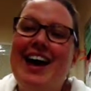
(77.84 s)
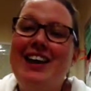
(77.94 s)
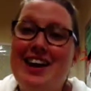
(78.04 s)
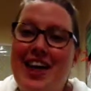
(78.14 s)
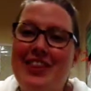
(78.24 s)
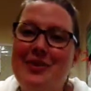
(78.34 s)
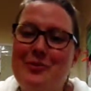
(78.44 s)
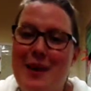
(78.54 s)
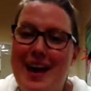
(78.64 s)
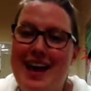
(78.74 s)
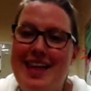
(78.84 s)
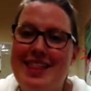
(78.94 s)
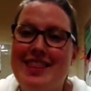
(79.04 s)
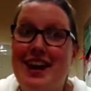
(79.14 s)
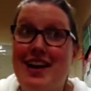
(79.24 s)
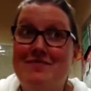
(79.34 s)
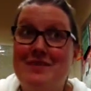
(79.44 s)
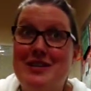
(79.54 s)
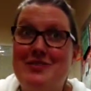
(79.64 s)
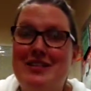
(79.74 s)
Another way that I've
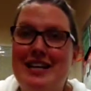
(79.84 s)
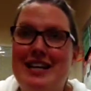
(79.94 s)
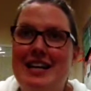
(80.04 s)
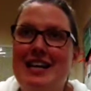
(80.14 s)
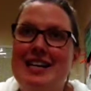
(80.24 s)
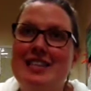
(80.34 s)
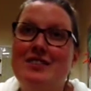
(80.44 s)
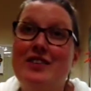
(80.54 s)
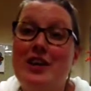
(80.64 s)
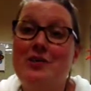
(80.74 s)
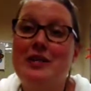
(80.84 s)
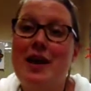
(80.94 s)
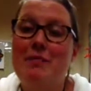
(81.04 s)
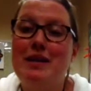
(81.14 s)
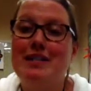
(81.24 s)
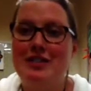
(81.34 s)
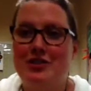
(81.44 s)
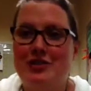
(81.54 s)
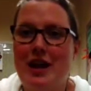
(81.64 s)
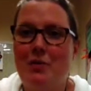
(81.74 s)
been using it is videotaping
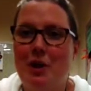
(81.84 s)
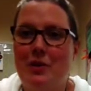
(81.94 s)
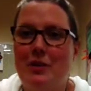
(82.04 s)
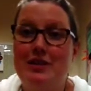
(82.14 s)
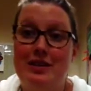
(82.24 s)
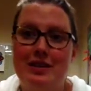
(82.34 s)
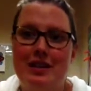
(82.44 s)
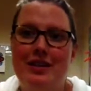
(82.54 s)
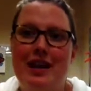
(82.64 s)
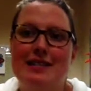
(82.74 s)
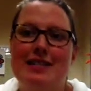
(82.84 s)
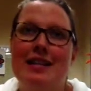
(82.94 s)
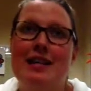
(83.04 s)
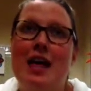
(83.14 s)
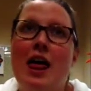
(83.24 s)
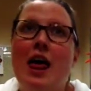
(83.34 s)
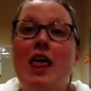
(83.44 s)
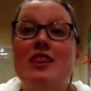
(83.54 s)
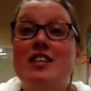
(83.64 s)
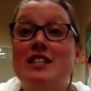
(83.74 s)
teachers I work with teaching a lesson.
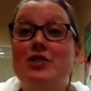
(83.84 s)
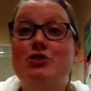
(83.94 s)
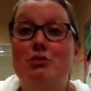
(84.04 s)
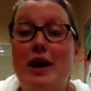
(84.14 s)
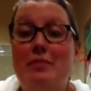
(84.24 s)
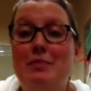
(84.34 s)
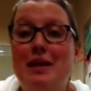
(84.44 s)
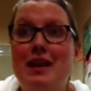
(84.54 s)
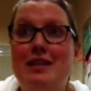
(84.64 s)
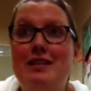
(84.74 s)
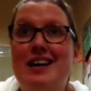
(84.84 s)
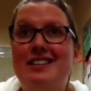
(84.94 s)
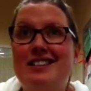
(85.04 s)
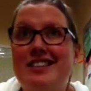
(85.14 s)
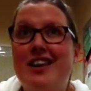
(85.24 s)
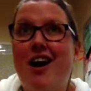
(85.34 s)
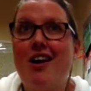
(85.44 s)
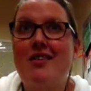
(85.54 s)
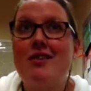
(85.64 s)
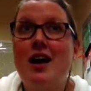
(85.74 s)
This is great because as a
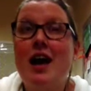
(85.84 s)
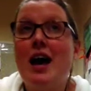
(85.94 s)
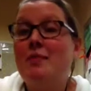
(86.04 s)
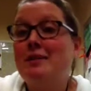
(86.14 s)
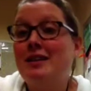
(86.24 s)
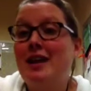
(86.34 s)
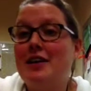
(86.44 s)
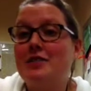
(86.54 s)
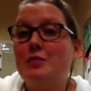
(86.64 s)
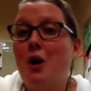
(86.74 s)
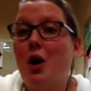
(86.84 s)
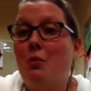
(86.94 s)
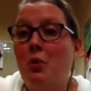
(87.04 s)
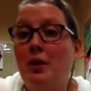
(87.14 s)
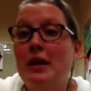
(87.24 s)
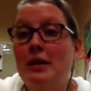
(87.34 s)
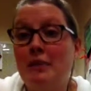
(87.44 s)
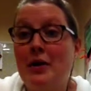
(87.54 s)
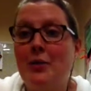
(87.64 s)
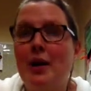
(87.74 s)
DR, I'm in the classroom all morning
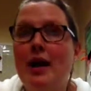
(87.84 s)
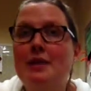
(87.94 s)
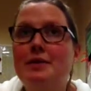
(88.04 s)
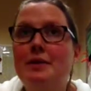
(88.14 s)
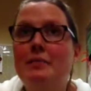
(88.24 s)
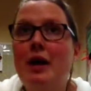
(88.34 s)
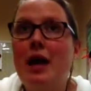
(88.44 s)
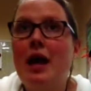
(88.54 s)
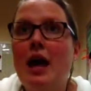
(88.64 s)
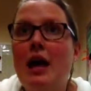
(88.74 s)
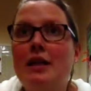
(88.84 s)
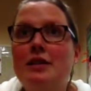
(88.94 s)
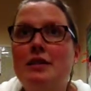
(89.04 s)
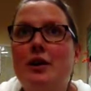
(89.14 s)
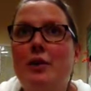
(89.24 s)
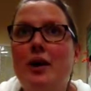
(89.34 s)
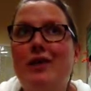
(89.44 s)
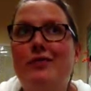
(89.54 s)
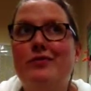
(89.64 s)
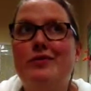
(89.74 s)
in my own classroom, and so
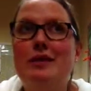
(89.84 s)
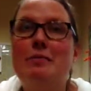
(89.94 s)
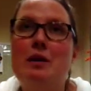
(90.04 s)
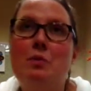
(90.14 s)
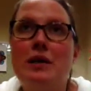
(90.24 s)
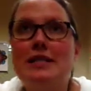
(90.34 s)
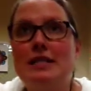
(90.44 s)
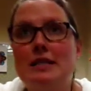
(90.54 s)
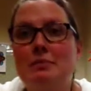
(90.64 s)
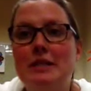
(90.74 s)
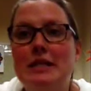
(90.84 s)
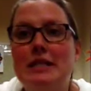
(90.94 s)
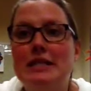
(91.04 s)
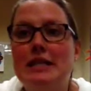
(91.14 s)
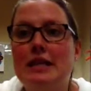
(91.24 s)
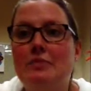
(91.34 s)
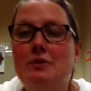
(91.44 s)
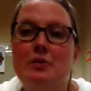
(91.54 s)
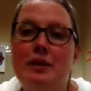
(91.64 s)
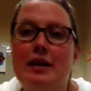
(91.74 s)
if somebody wants me to see
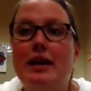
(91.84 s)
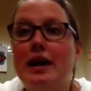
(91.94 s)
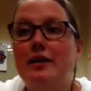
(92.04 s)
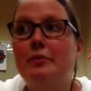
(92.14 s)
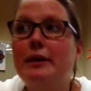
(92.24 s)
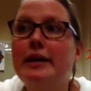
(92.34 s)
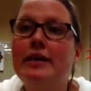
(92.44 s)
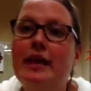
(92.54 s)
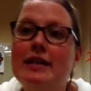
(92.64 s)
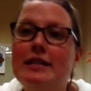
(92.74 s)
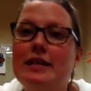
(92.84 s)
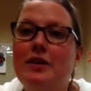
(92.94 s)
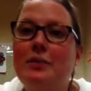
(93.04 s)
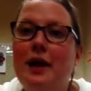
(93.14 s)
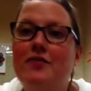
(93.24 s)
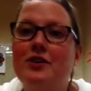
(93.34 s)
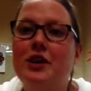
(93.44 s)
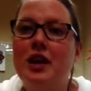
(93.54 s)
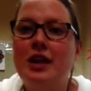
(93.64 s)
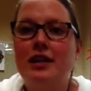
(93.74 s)
them doing a guided reading lesson or
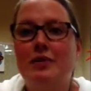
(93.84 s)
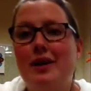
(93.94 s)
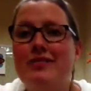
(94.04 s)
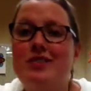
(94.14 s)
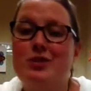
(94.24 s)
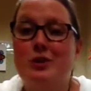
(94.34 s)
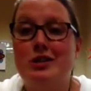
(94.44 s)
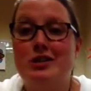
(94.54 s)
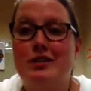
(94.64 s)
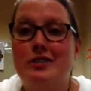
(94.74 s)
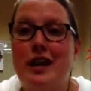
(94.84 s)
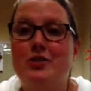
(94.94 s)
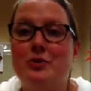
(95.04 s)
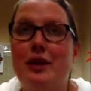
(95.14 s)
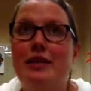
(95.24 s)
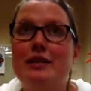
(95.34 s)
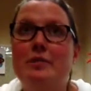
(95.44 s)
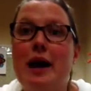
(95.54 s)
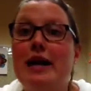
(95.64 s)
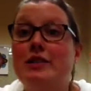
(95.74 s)
whatever, they would have to switch their schedule. And
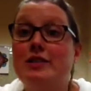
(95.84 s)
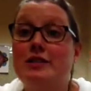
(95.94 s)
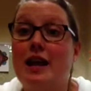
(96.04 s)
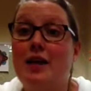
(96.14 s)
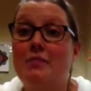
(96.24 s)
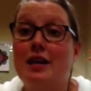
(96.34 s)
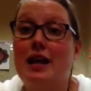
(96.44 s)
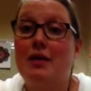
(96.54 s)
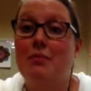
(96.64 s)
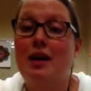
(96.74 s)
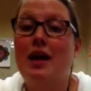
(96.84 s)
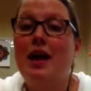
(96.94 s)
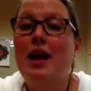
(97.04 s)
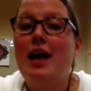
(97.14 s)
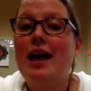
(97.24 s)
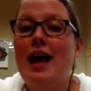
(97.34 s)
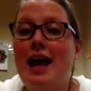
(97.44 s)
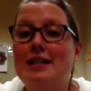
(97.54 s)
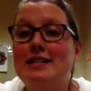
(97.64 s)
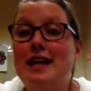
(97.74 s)
this way I can just set up the camera
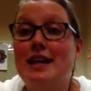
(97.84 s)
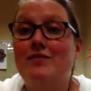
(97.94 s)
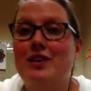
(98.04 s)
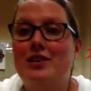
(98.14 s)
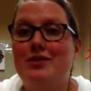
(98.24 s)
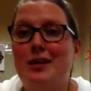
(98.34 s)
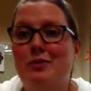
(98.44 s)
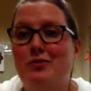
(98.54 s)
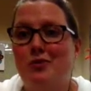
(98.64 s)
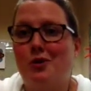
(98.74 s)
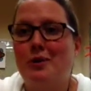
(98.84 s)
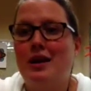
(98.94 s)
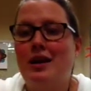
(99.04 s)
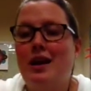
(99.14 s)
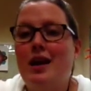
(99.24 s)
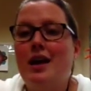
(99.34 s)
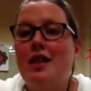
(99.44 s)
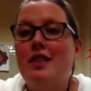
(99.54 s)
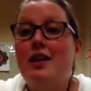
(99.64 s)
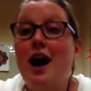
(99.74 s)
and they can videotape it for me.
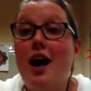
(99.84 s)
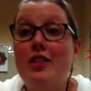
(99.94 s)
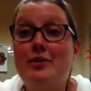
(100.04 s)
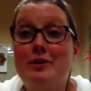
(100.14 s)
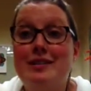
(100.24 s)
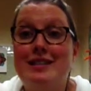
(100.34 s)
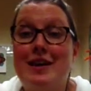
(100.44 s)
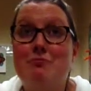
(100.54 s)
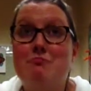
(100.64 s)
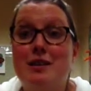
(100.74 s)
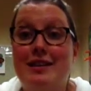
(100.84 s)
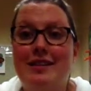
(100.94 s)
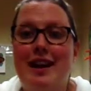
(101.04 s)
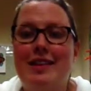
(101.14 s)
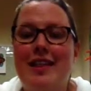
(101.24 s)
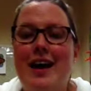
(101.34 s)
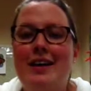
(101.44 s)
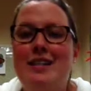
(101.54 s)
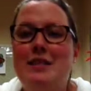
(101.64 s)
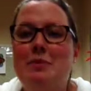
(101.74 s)
The other reason I really like
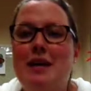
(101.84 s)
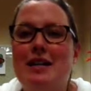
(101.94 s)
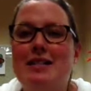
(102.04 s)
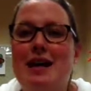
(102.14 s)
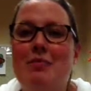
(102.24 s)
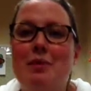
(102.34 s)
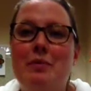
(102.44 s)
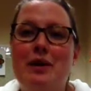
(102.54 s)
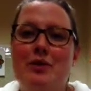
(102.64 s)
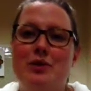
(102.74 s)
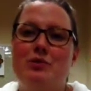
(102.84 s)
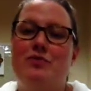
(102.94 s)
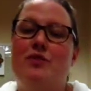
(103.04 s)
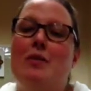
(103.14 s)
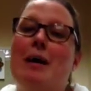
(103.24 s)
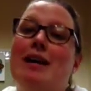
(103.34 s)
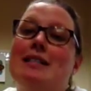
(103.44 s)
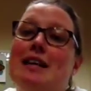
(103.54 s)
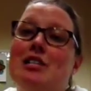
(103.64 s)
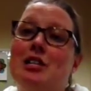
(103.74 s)
that is because then when we go to do a
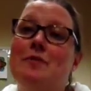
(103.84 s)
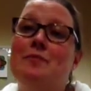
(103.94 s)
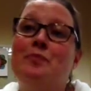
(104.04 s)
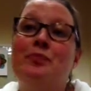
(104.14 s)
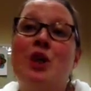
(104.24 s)
feedback session,